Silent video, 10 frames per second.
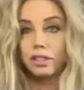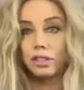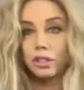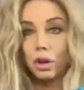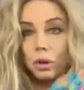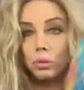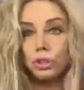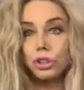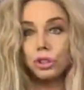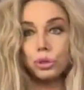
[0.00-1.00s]
so
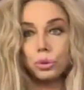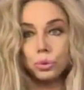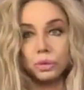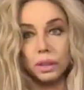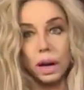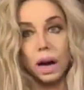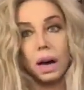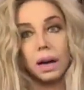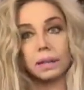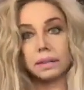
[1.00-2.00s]
cute
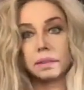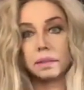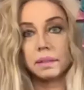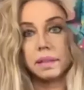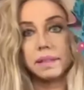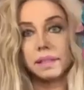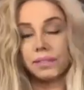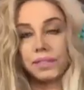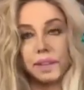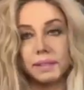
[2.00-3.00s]
on. It's
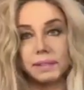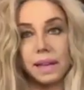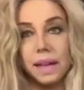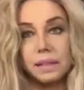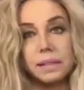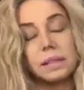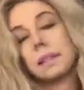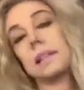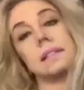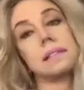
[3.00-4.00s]

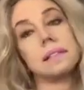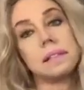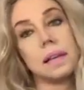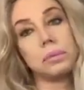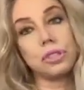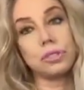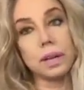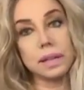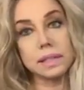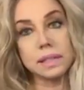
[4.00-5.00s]
fantastic. It's the same
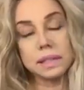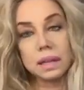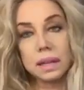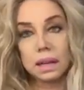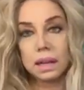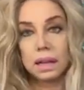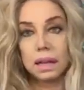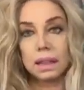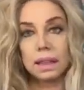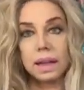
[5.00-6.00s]
dress
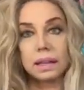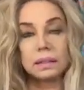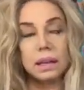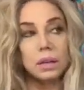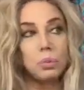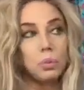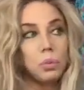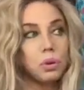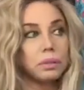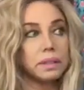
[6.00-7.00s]
that I
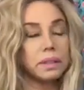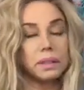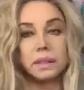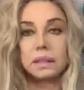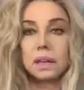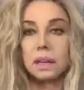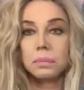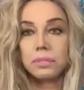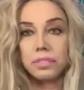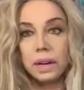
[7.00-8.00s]
wore in the
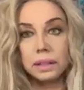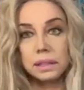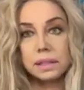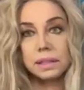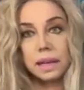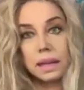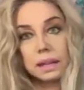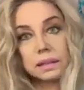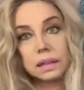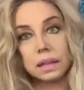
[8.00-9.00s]

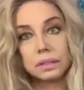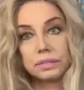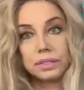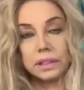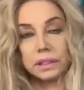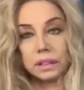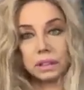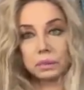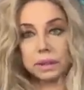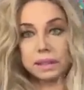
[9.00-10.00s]
Vlogistan
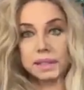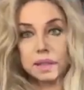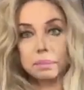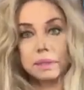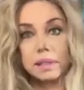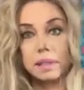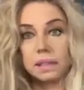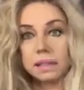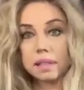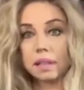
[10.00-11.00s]
video, except it's
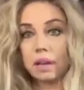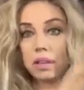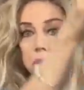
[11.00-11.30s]
in this other